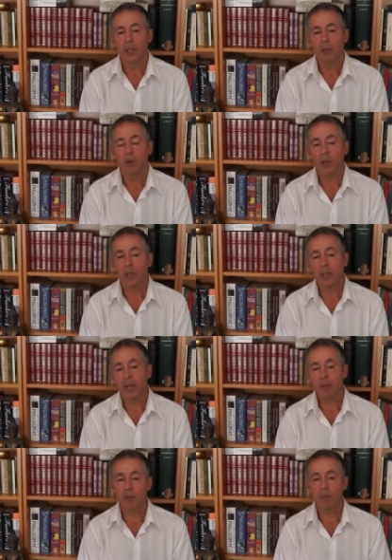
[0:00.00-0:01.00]
Well, it
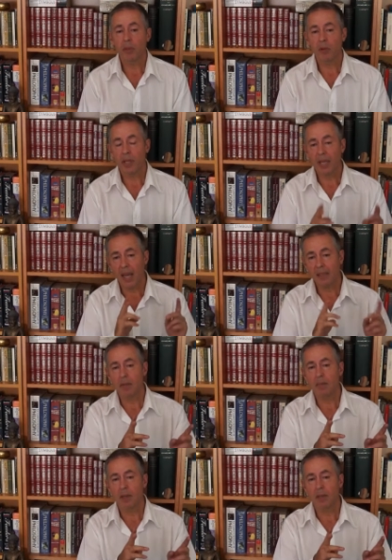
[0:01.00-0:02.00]
comes from the Greek
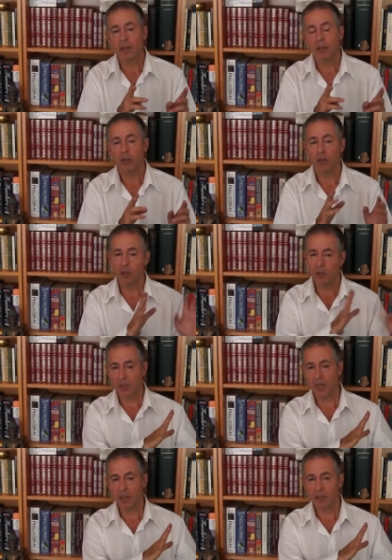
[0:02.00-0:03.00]
etymon, true
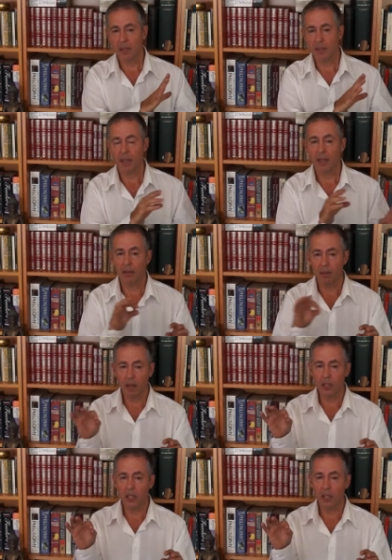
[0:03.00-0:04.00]
sense, and
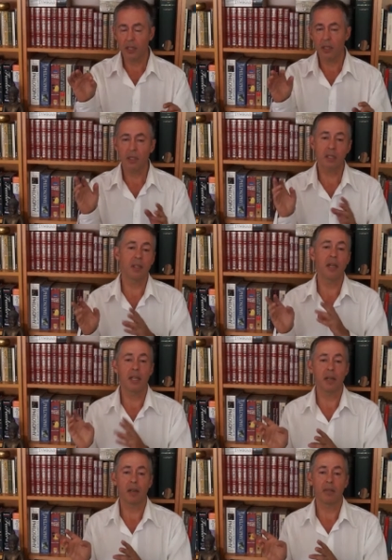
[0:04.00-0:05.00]
logia,
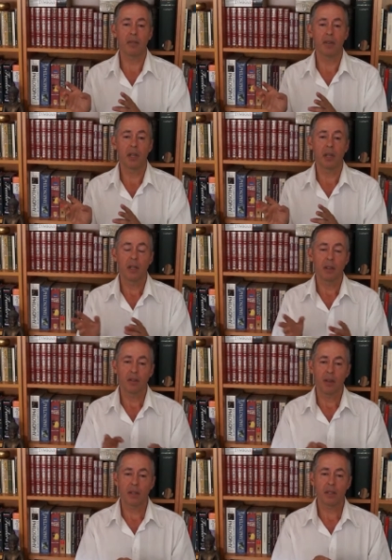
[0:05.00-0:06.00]
study of,
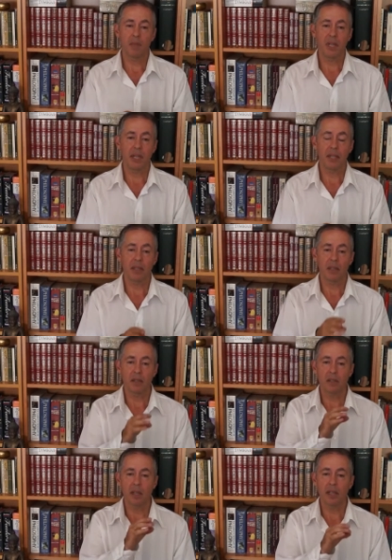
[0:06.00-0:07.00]
thus meaning the
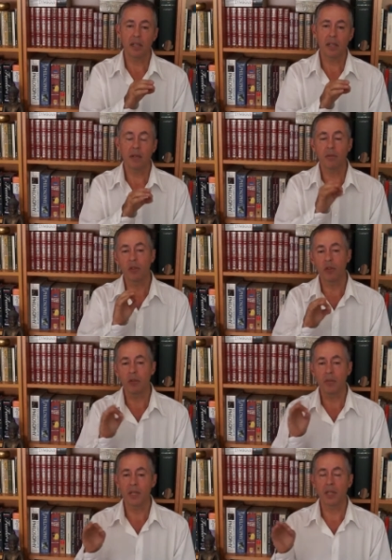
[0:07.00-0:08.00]
study of the
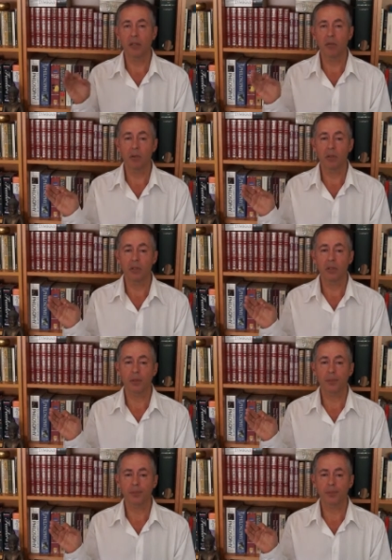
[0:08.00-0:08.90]
true meaning of words.